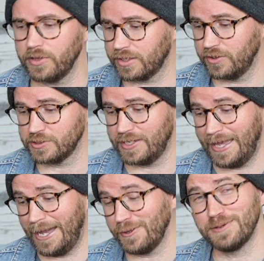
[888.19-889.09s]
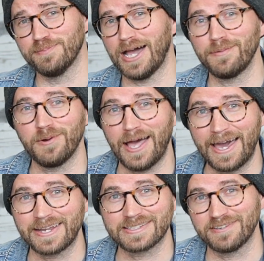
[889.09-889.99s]
Like there's an Allan Bible
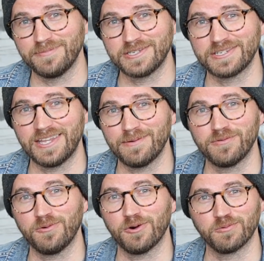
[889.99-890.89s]
Addicts. I've mentioned that before.